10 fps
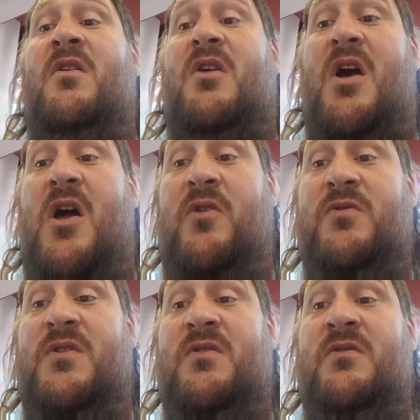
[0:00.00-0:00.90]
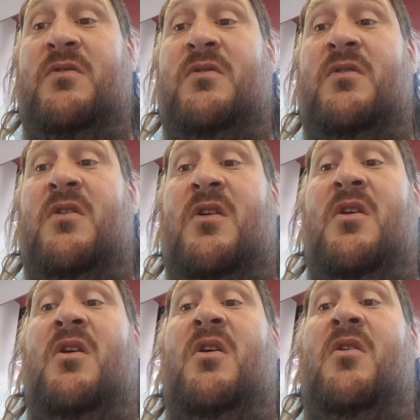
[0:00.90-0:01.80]
Carlton,
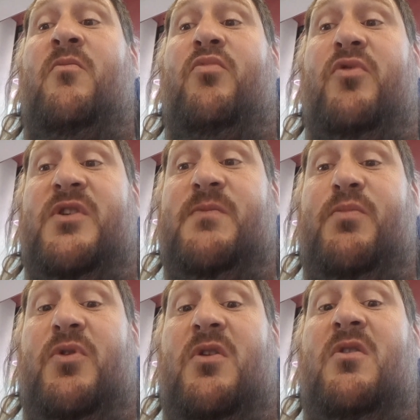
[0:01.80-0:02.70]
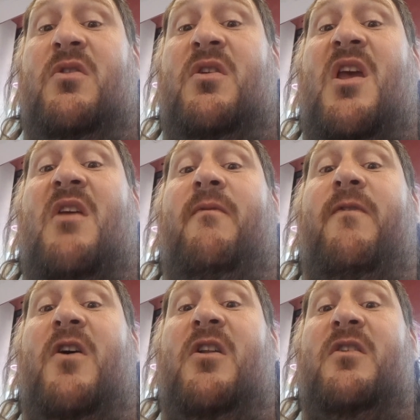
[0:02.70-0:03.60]
Brisbane, and
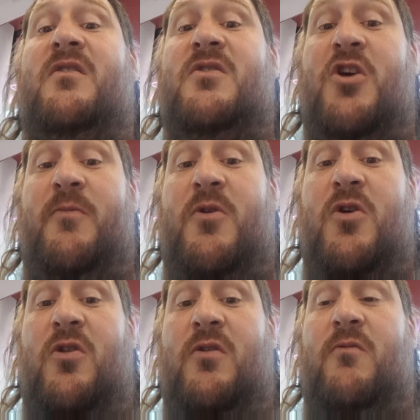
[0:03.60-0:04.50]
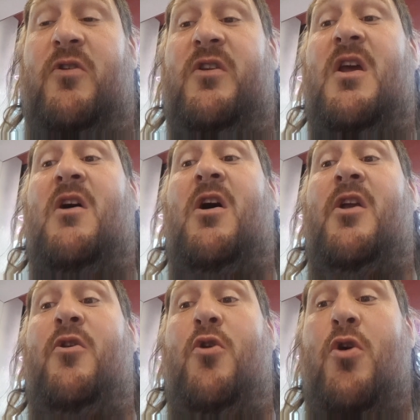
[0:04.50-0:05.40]
finally at the top, Collingwood. Now, I
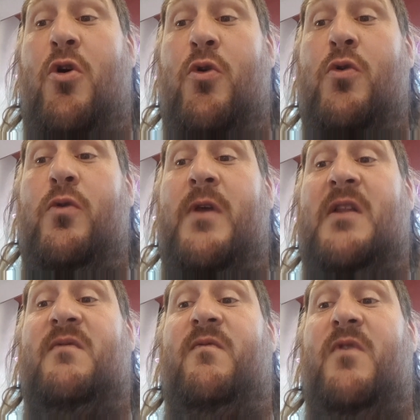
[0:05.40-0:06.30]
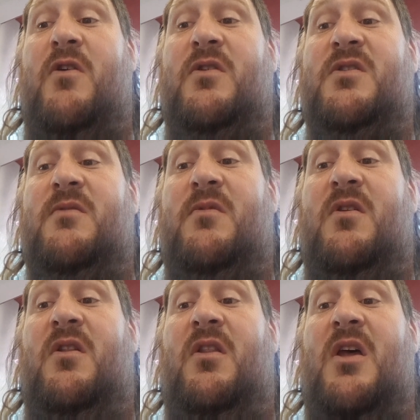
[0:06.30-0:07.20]
know that's very similar
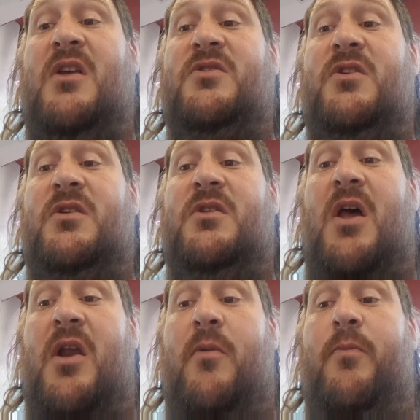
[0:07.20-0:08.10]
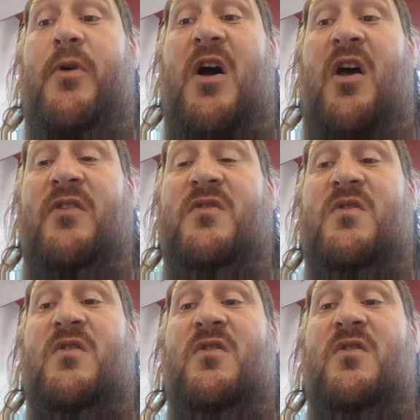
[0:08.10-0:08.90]
to last year's ladder, but